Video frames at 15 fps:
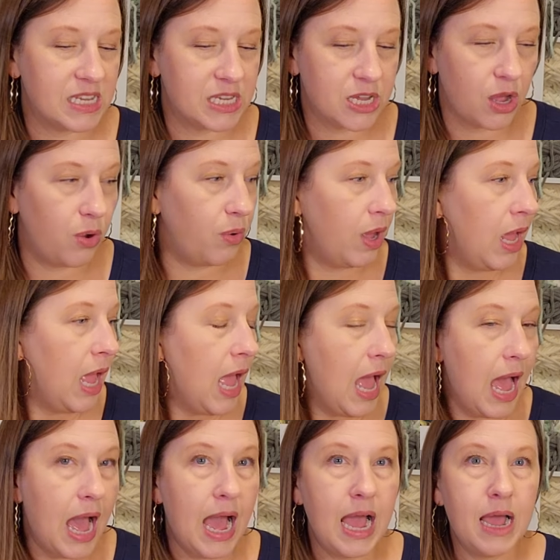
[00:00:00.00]
So
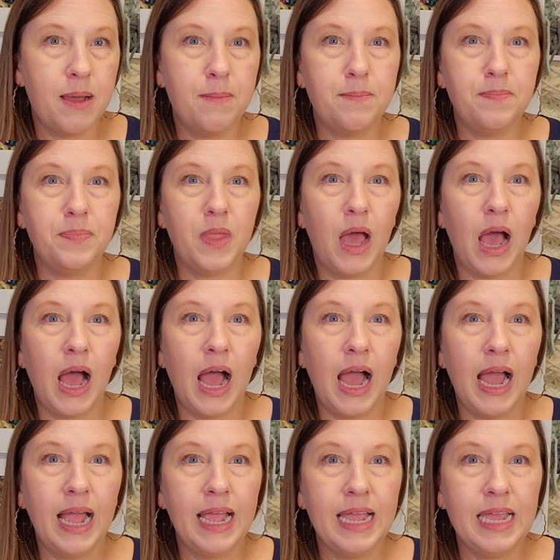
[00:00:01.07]

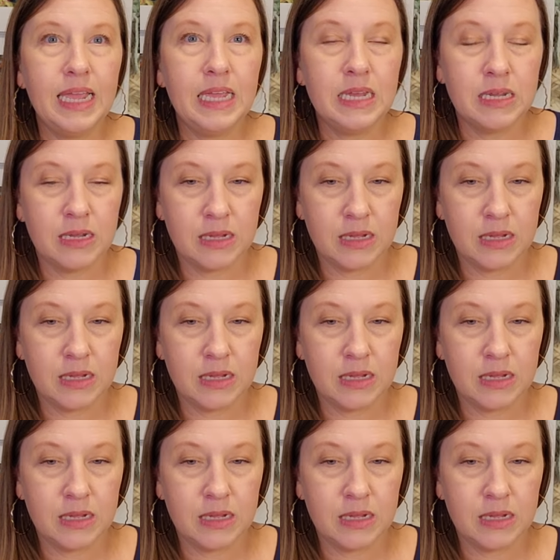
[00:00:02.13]
I